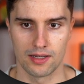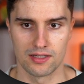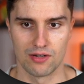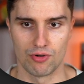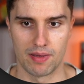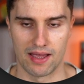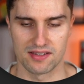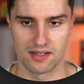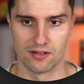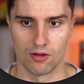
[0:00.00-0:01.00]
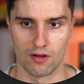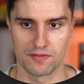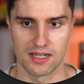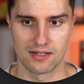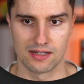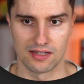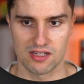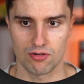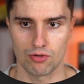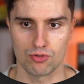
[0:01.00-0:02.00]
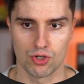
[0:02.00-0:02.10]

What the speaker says: And here we pass in an offset.0.